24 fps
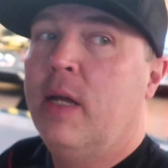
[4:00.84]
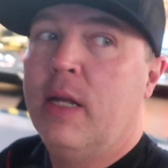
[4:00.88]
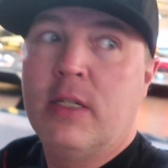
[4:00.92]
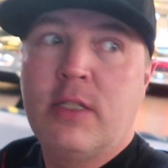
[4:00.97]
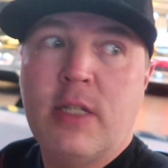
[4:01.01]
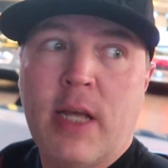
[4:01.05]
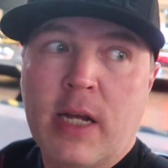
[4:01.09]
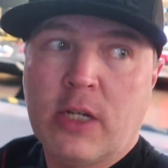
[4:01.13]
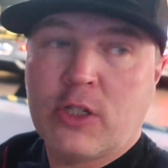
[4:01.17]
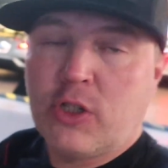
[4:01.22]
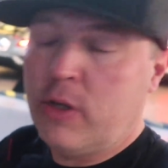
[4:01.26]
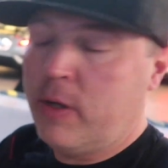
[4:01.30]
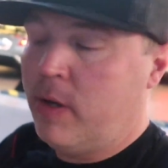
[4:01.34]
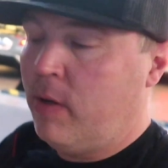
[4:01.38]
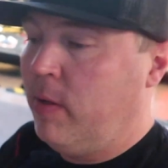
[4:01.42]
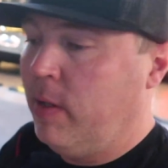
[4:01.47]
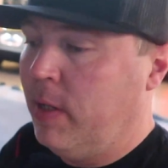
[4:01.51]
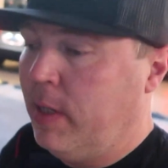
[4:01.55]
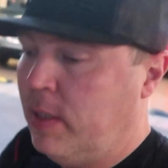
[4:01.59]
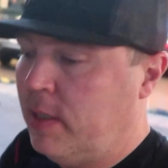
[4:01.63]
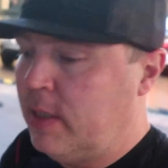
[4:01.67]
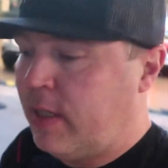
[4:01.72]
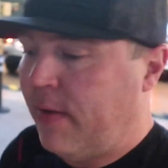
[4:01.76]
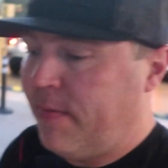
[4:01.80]
It's actually
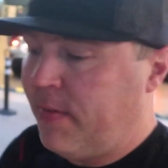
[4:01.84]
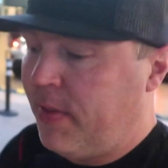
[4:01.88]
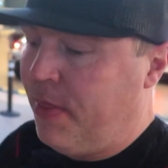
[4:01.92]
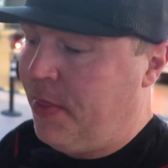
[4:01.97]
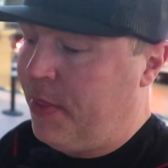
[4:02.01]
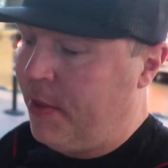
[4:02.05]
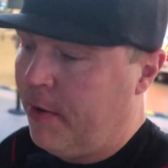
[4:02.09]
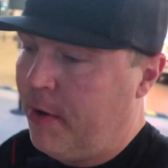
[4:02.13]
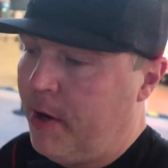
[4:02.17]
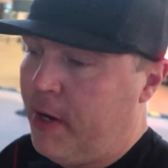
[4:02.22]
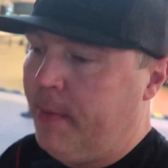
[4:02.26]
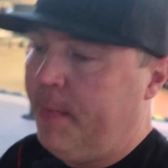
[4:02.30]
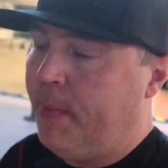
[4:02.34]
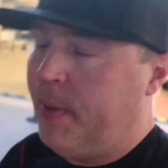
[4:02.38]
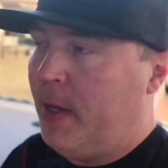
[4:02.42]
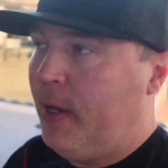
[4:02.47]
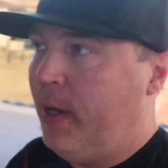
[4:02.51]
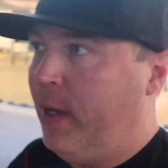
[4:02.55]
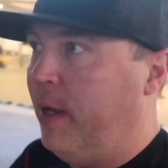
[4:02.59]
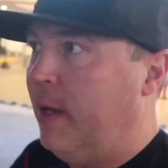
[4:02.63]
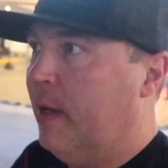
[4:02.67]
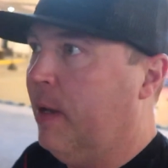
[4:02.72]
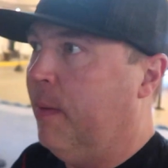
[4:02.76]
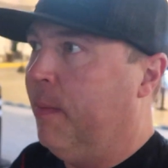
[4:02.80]
only seven thirty P
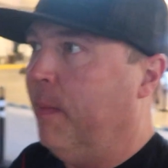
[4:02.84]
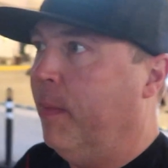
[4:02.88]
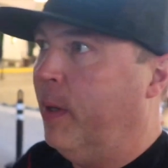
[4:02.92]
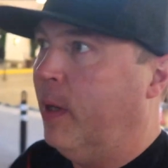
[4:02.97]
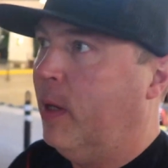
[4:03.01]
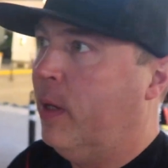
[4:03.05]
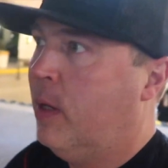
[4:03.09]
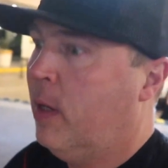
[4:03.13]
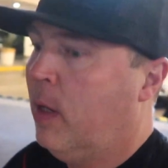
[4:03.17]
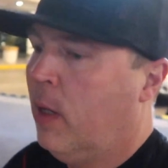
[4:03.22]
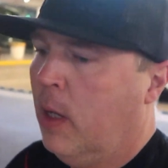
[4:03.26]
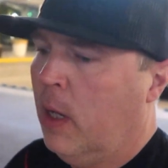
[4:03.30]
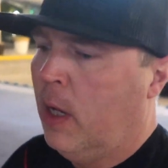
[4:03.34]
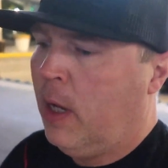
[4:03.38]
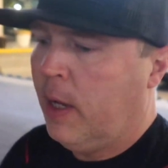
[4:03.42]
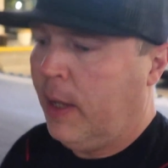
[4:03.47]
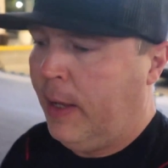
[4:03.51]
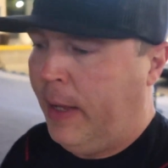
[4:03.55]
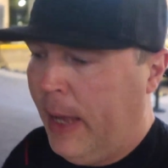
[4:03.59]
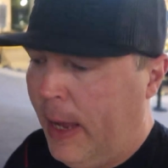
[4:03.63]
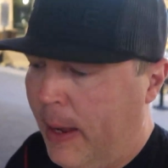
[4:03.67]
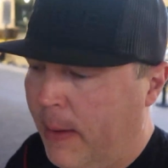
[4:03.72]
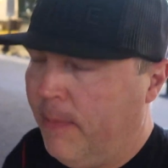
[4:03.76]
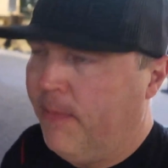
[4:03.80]
M
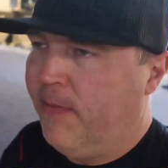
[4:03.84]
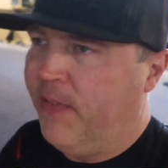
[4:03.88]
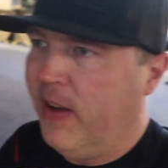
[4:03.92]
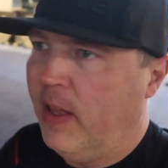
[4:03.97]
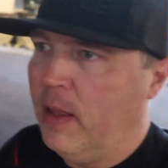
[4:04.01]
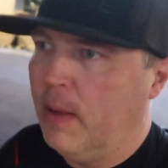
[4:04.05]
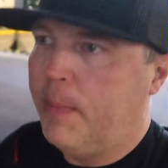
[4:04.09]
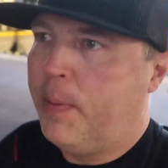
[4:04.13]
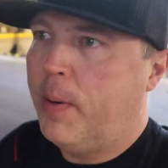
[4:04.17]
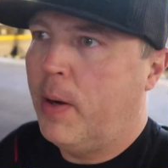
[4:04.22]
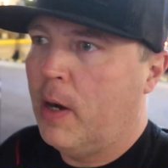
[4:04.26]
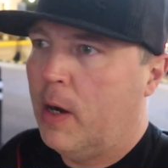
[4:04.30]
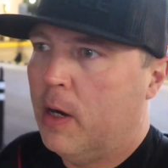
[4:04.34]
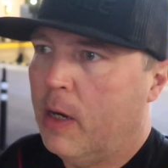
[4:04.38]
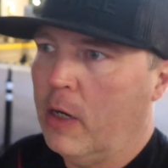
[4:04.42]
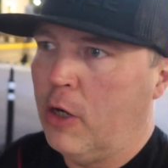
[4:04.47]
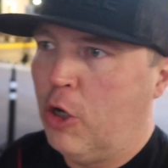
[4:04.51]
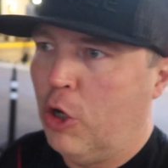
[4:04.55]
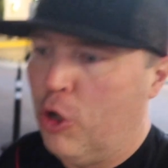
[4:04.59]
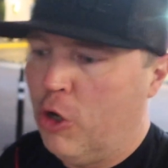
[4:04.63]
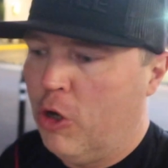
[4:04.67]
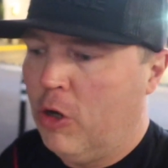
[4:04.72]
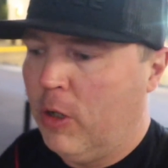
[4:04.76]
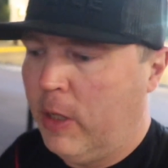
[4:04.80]
Game fell apart
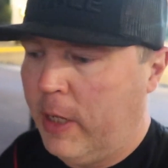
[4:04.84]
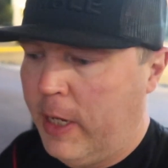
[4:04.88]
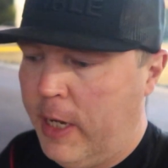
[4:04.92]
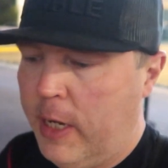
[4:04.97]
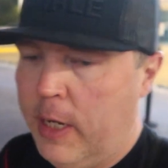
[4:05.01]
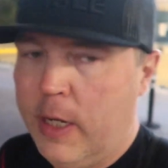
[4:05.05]
early.